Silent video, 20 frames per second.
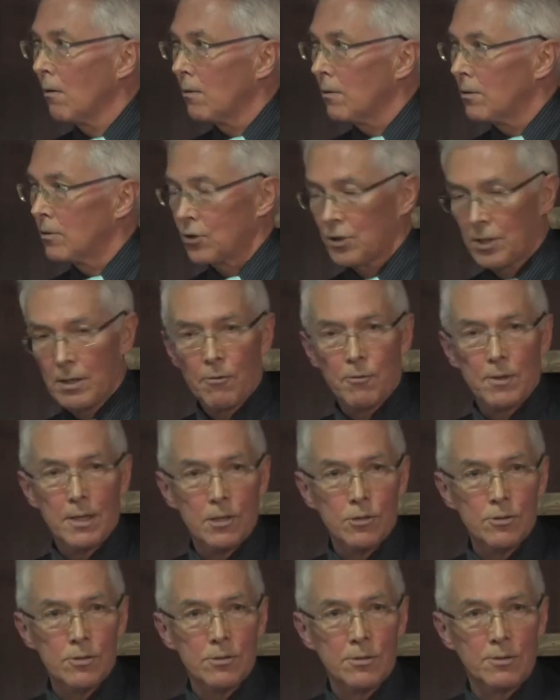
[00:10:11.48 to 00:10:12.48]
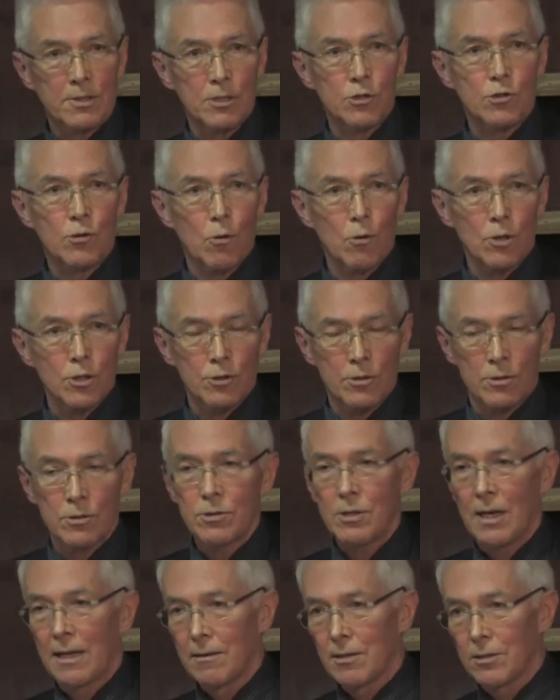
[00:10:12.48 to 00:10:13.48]
serious
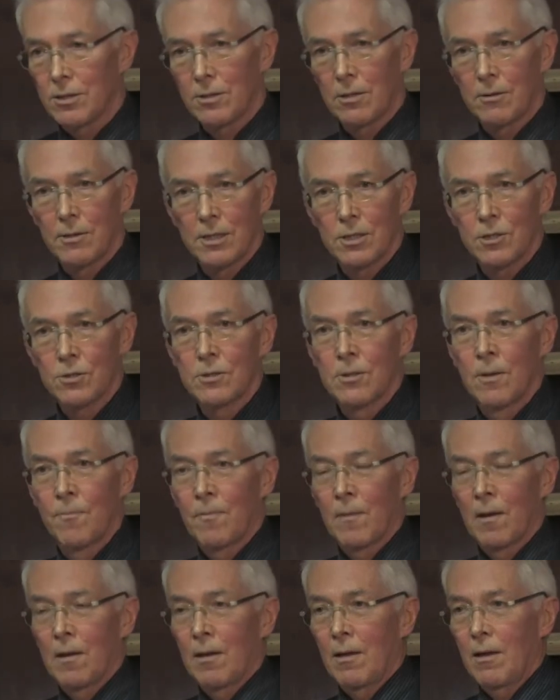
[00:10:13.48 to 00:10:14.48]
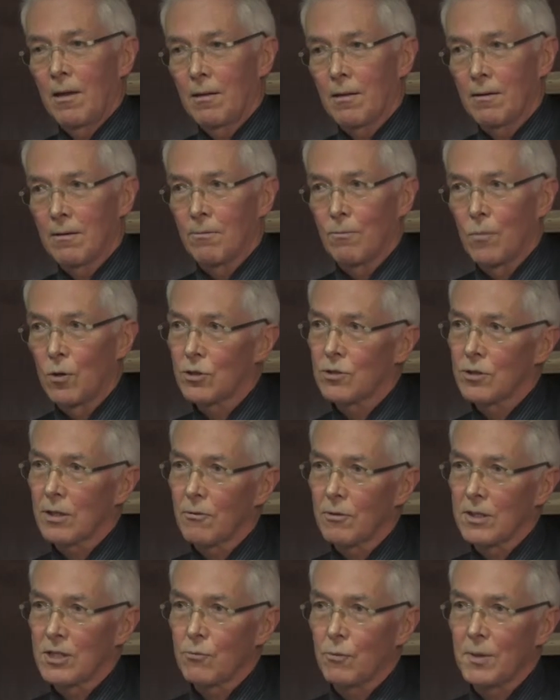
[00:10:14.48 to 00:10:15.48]
distortions and the most
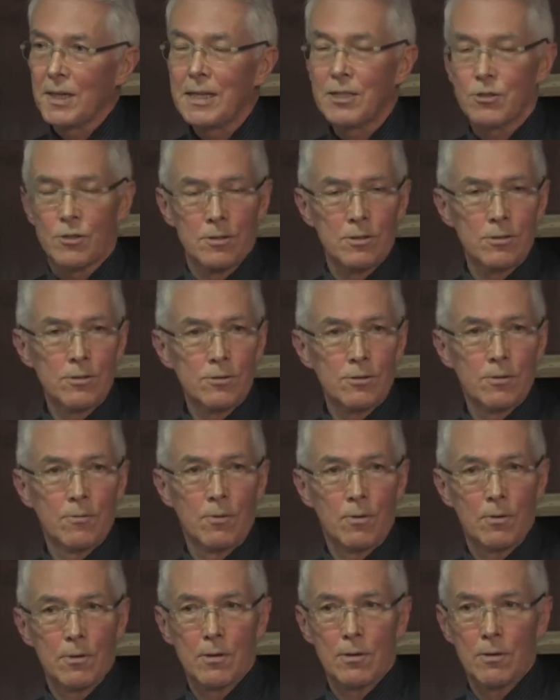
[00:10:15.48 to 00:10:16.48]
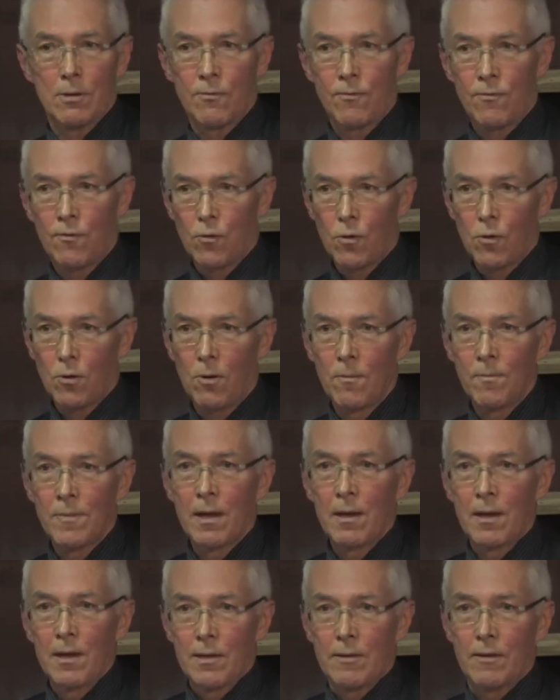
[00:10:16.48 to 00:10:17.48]
serious reasons for
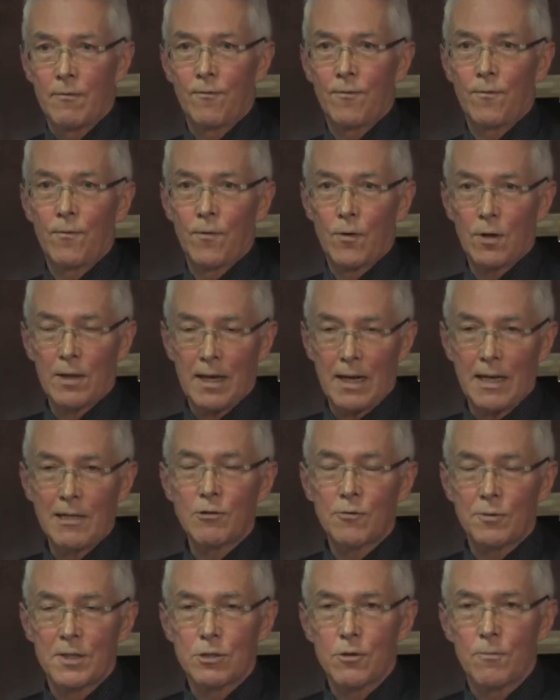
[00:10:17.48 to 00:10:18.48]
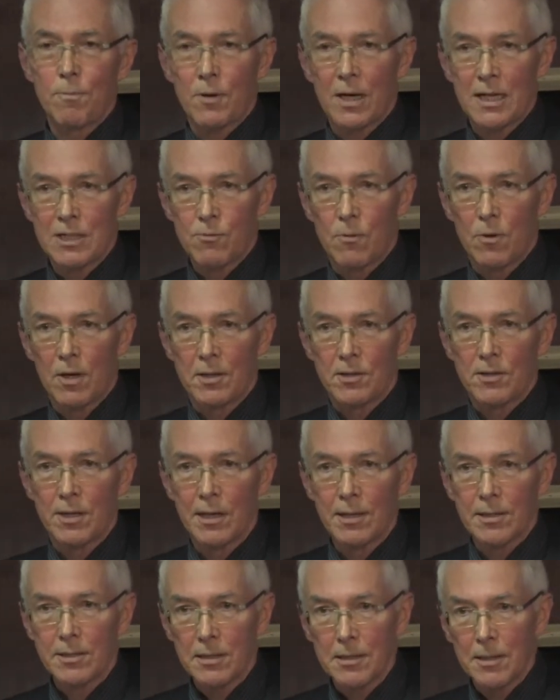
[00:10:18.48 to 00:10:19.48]
the further increase of price
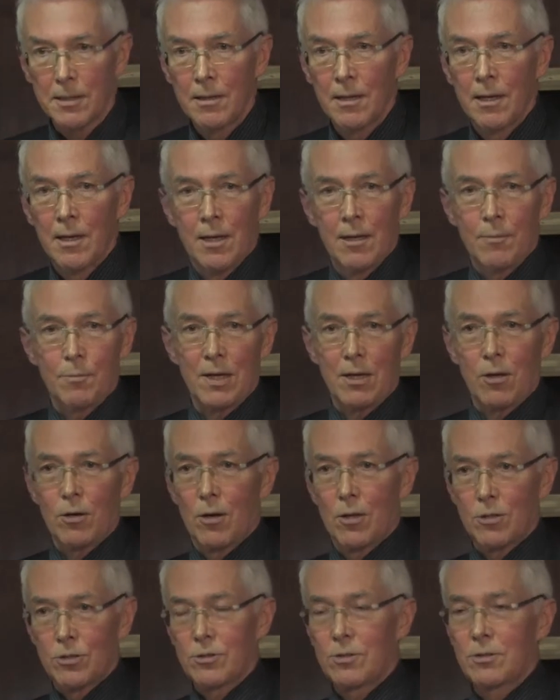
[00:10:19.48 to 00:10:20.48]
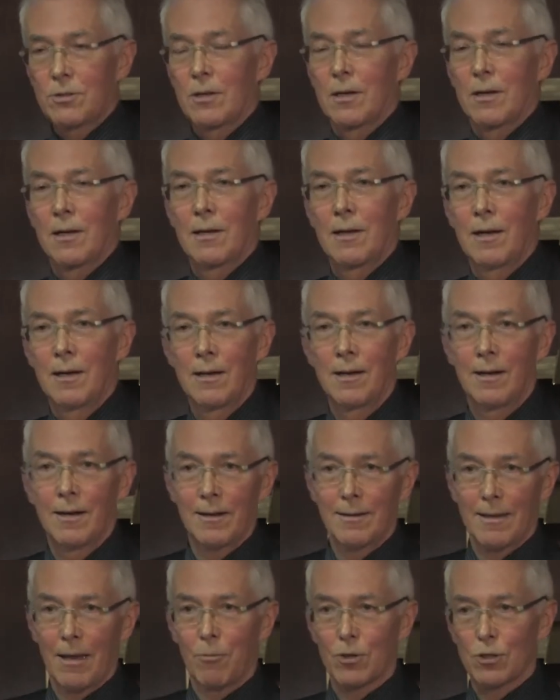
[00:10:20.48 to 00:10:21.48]
volatility because
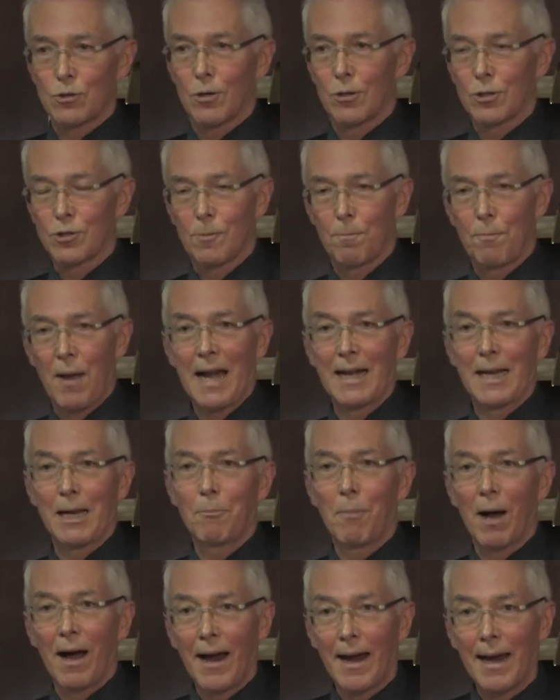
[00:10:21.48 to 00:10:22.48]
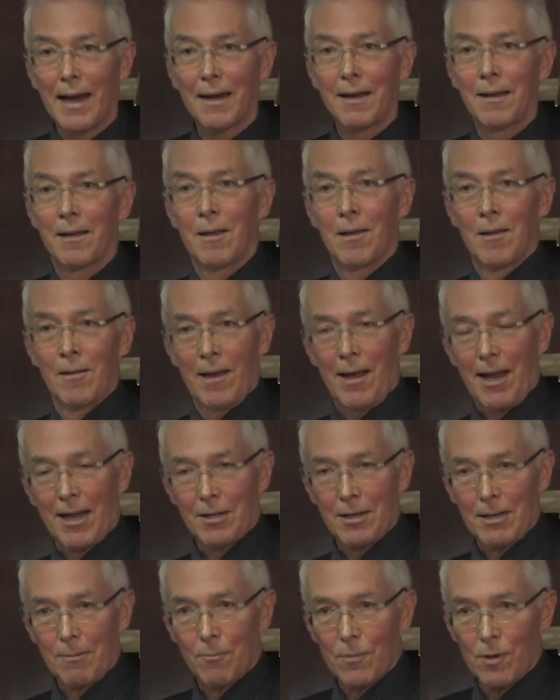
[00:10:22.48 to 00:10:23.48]
there was also panic buying
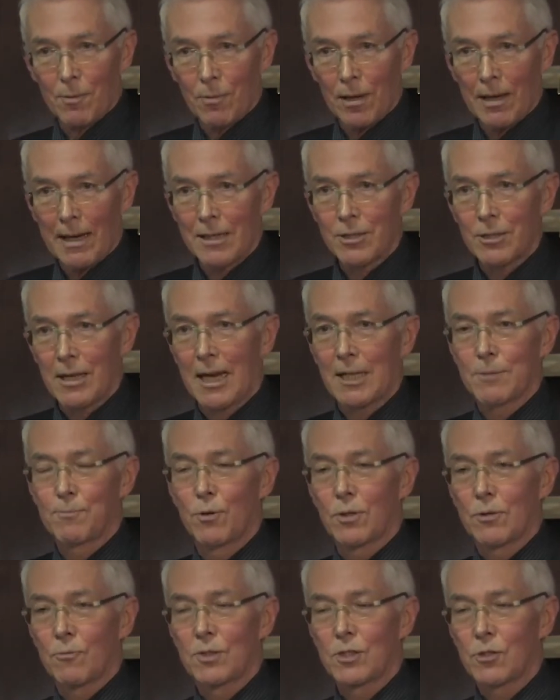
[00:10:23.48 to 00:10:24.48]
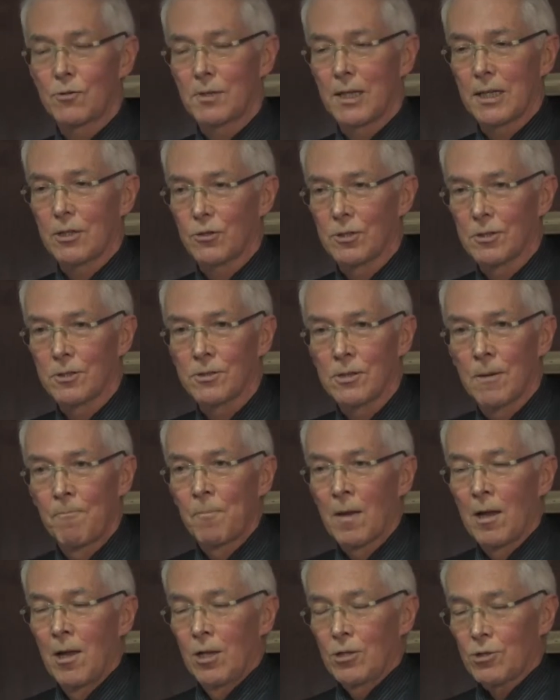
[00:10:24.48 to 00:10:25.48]
and export restrictions,
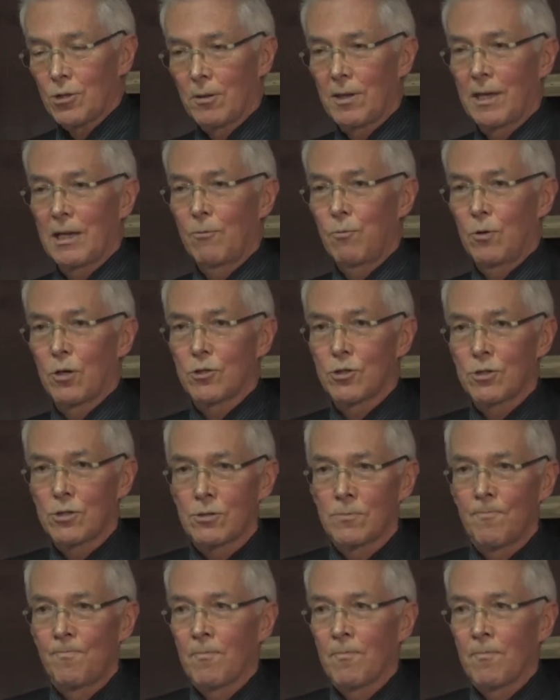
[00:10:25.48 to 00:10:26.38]
so that it was